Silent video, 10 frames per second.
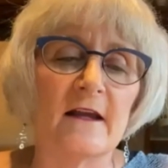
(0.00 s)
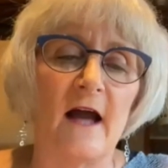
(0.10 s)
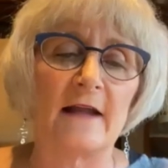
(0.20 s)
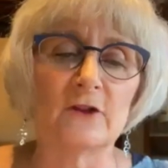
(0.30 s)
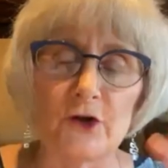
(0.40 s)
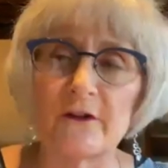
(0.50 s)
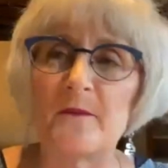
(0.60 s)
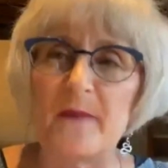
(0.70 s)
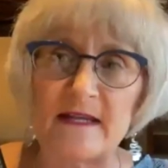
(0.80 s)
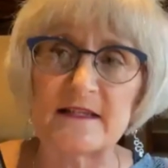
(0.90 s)
I learned the
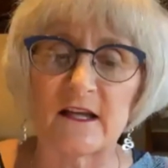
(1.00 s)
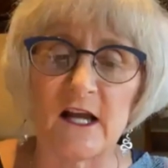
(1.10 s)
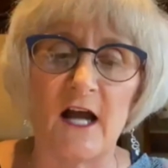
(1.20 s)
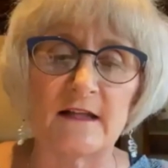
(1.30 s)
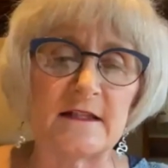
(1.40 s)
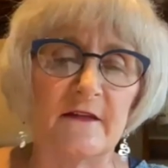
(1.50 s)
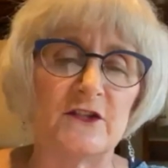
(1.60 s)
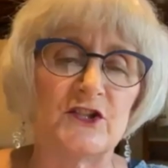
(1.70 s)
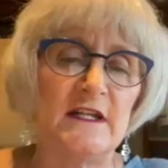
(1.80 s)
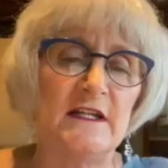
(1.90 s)
basic cuts. And then
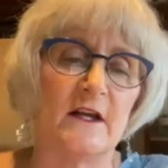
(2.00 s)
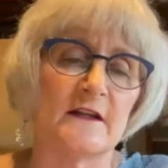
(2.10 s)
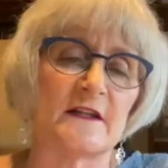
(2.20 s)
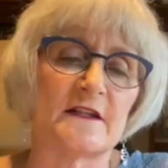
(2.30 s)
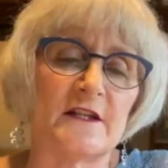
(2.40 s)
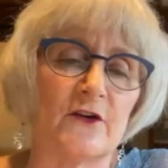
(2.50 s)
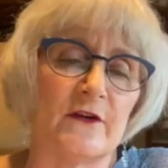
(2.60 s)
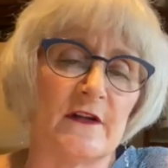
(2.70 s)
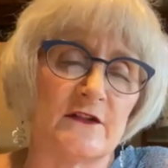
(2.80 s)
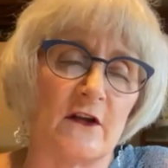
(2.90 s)
she does a
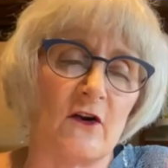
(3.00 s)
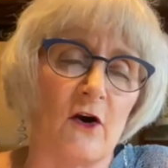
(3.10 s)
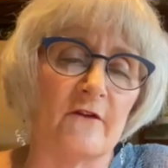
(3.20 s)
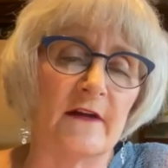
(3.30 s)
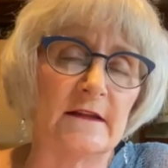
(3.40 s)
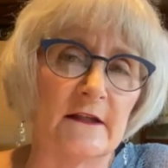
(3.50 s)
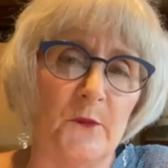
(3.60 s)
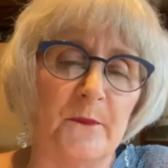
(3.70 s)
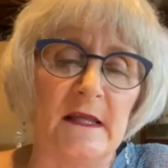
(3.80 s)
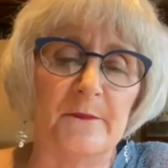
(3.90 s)
series on carving little
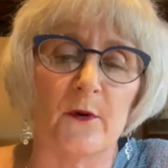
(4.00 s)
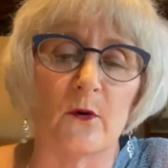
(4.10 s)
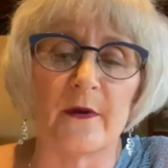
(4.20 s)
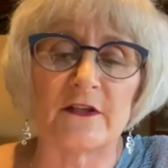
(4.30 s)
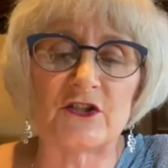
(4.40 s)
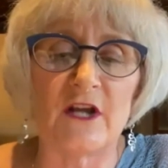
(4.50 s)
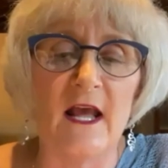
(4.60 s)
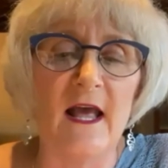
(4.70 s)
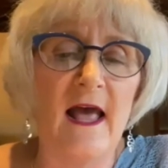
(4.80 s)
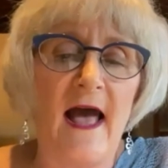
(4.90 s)
people, which
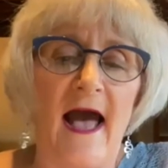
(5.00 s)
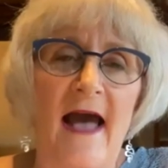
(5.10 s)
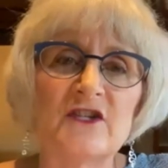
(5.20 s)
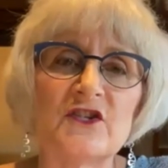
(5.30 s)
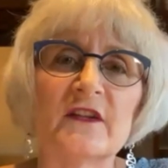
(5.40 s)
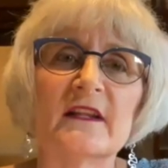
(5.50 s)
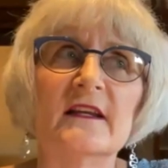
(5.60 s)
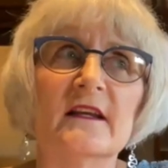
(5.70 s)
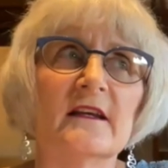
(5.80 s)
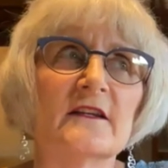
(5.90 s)

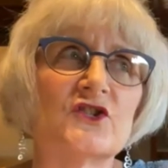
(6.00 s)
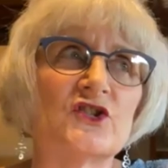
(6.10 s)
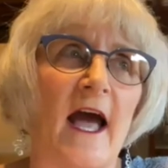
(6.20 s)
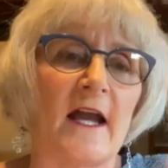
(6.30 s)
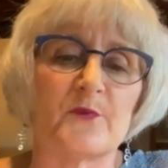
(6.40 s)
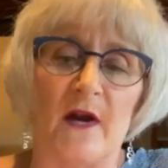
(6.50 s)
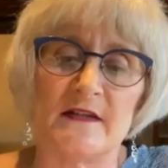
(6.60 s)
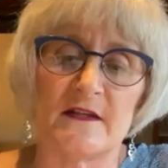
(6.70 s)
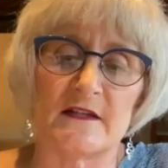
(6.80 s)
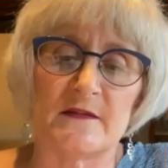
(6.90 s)
actually is Jack
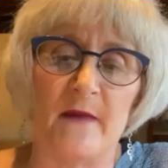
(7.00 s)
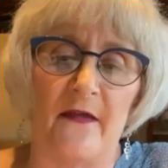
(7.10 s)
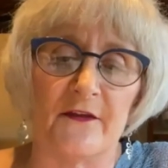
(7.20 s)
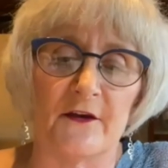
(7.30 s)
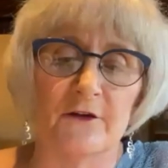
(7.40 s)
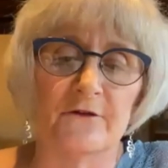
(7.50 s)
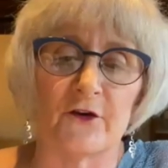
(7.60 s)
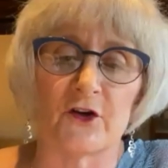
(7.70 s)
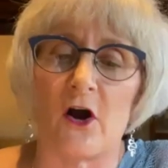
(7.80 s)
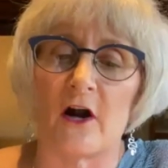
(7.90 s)
Price's method
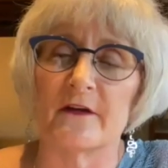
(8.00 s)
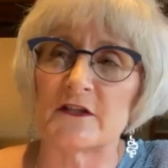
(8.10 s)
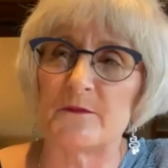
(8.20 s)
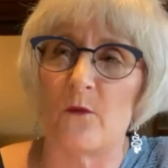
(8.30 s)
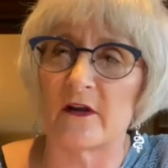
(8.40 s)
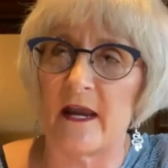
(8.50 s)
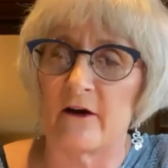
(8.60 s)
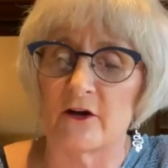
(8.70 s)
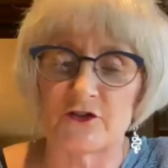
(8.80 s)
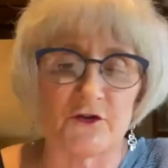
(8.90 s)
for carving small
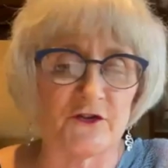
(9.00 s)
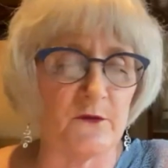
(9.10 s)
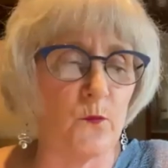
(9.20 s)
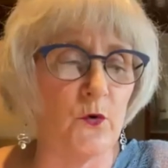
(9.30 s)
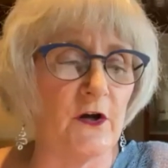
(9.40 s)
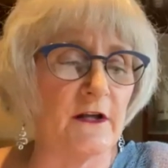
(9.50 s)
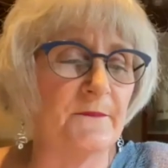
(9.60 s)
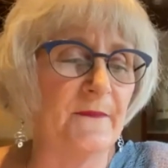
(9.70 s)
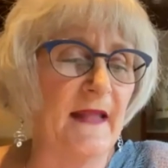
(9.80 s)
characters in wood.